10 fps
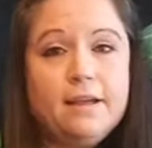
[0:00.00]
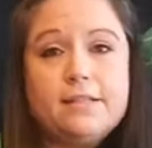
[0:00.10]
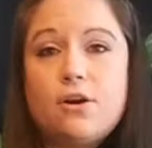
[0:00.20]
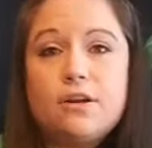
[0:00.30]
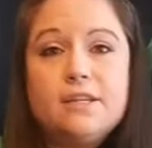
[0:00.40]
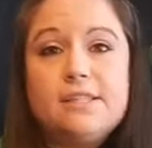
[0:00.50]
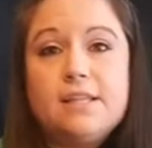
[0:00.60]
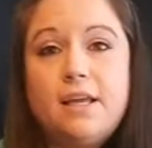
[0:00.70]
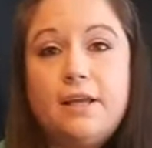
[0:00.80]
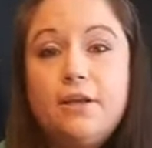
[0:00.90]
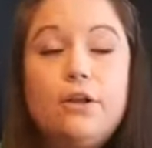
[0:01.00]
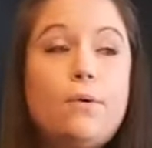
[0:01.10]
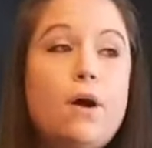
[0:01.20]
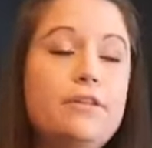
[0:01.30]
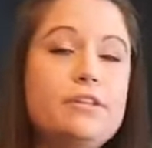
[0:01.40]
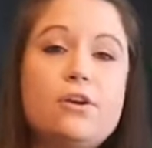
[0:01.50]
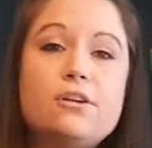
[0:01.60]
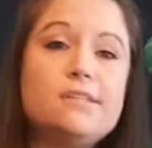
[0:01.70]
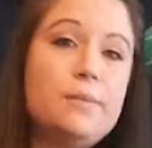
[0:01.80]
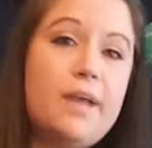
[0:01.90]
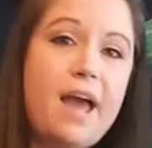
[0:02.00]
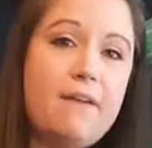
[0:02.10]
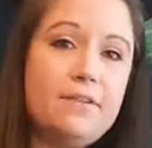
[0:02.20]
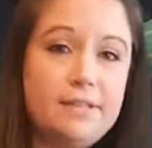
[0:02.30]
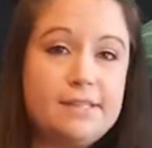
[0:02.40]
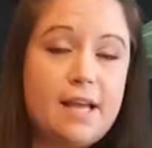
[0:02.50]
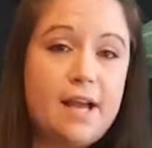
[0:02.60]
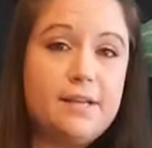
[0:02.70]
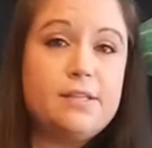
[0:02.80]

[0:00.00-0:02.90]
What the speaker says: It's hard to see, you know, all the stars that we have in the sky.